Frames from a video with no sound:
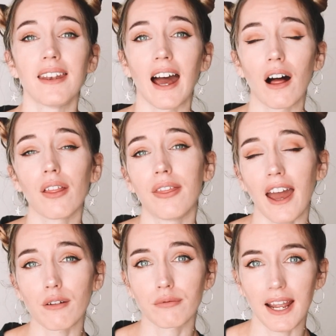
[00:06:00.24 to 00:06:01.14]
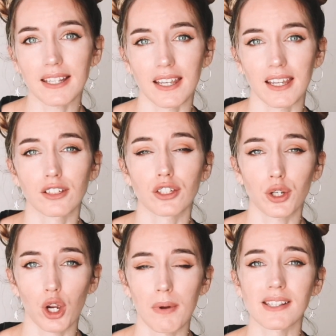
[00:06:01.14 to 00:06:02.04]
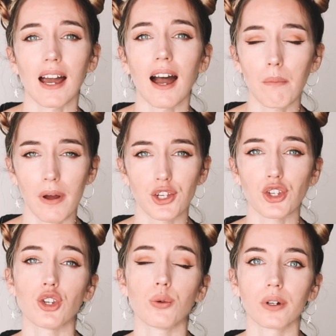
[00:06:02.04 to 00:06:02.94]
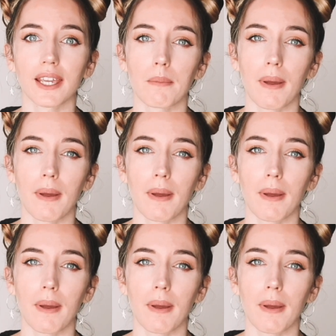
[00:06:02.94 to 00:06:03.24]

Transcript: Now, that rating determines how much you will get